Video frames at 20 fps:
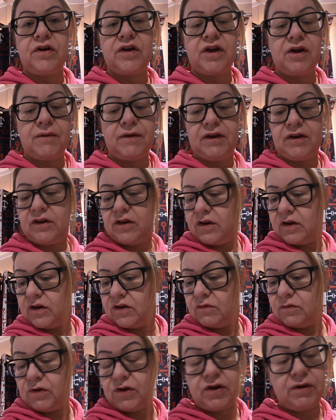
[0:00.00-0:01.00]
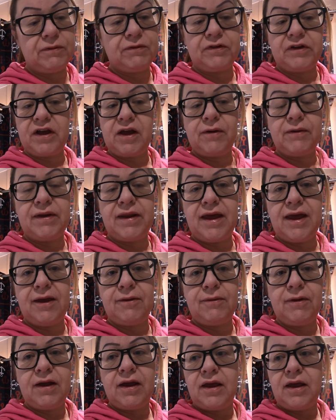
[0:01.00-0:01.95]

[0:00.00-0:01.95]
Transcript: going we're going to go now